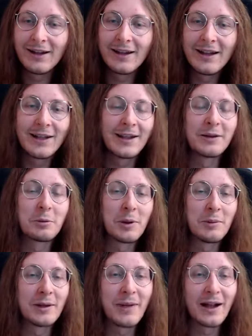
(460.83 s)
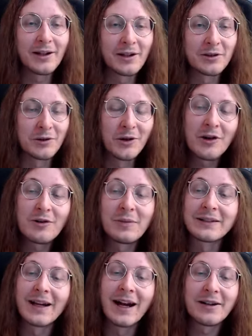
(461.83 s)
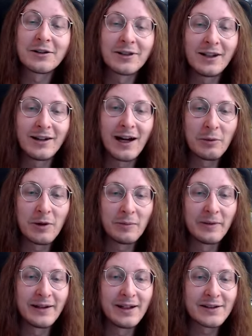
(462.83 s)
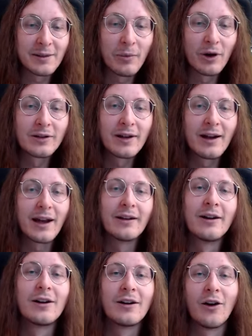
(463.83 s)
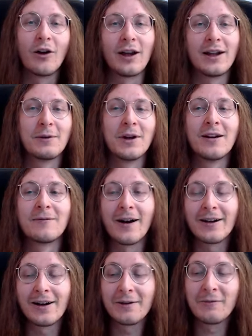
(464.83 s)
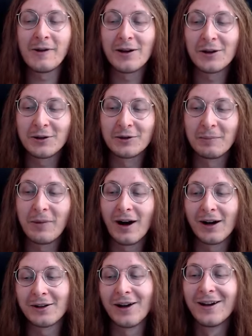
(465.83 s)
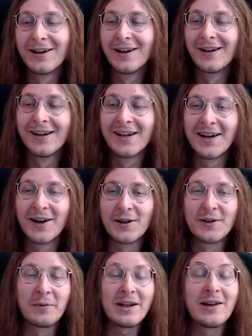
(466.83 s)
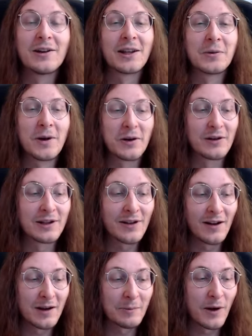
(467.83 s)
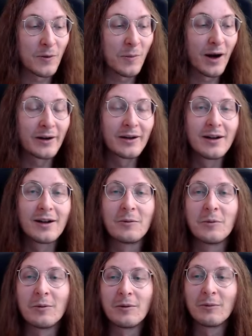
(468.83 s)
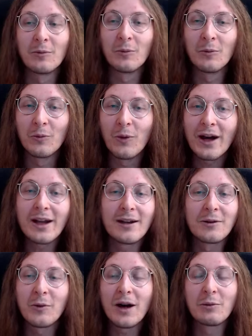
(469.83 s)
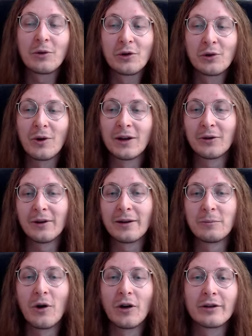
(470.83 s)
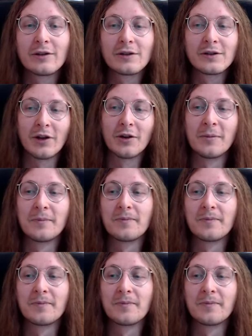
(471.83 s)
it will be better to know, but I don't think I will be disappointed. And okay, finally we got to the part on the video that we're gonna talk about Maud. Why would you want to get Maud? So